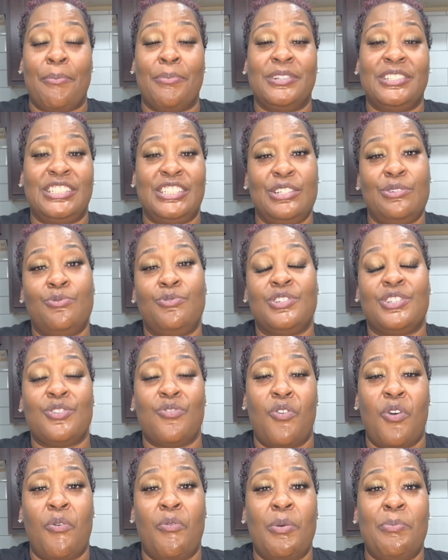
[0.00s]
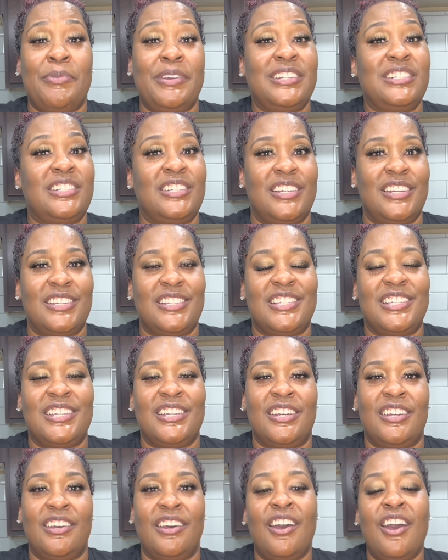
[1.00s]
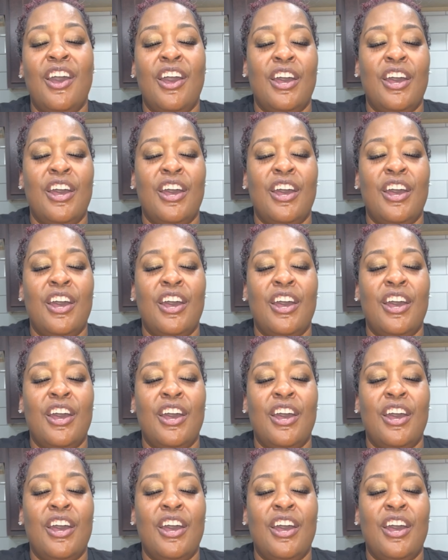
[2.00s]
But she was going with me just to